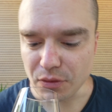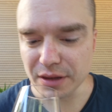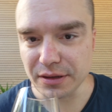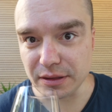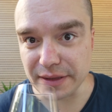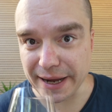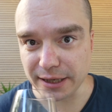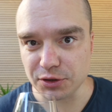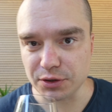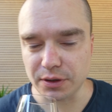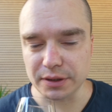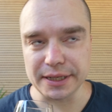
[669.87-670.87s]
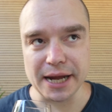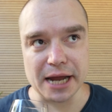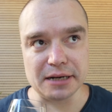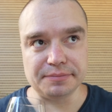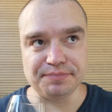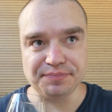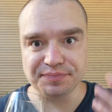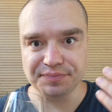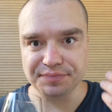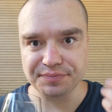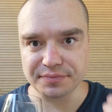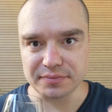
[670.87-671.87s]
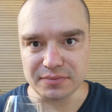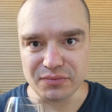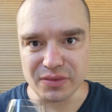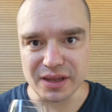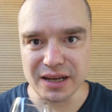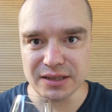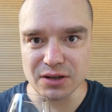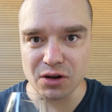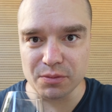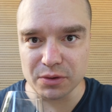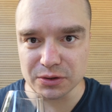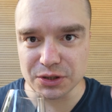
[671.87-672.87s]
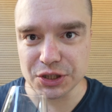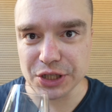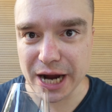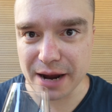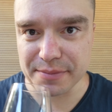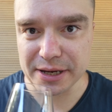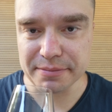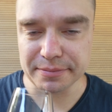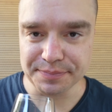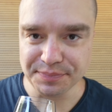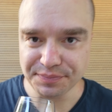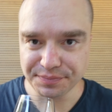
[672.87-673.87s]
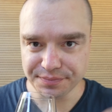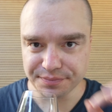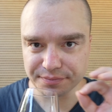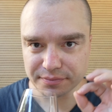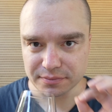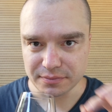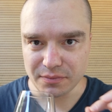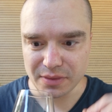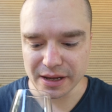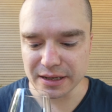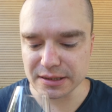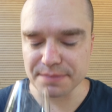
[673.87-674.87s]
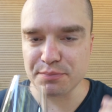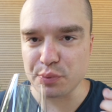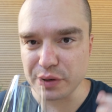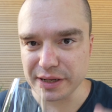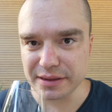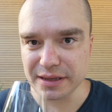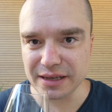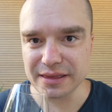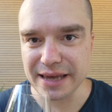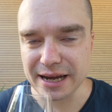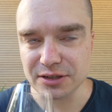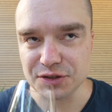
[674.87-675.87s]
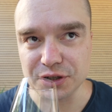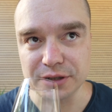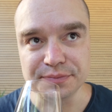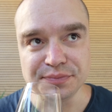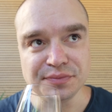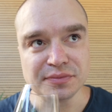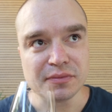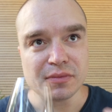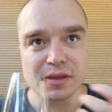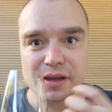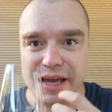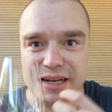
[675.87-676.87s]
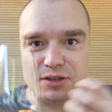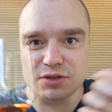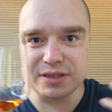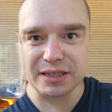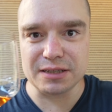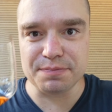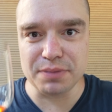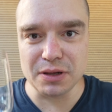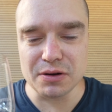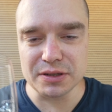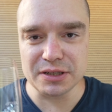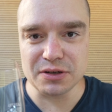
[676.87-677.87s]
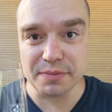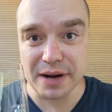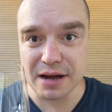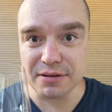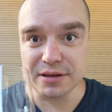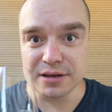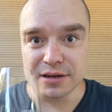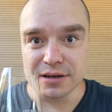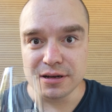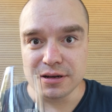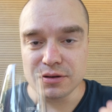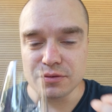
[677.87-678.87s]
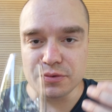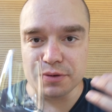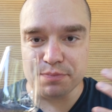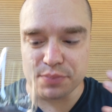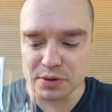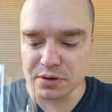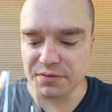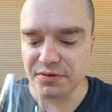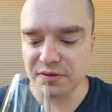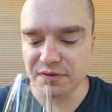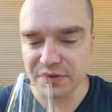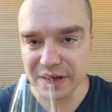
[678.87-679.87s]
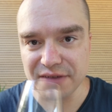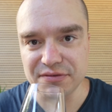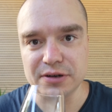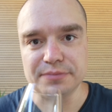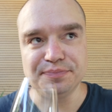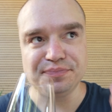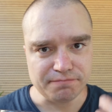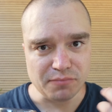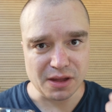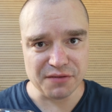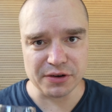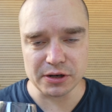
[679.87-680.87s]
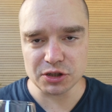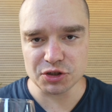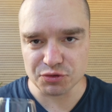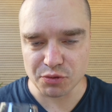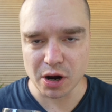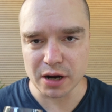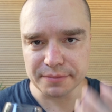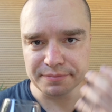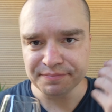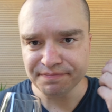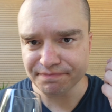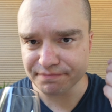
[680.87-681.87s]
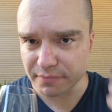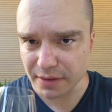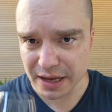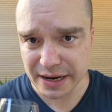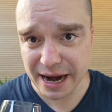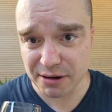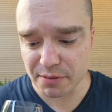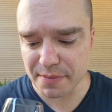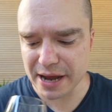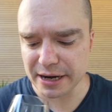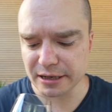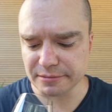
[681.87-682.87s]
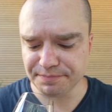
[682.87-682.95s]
The texture on that is almost jammy. It's a pretty thick texture, and it just explodes in your mouth with beautiful flavor. Very strong and aromatic.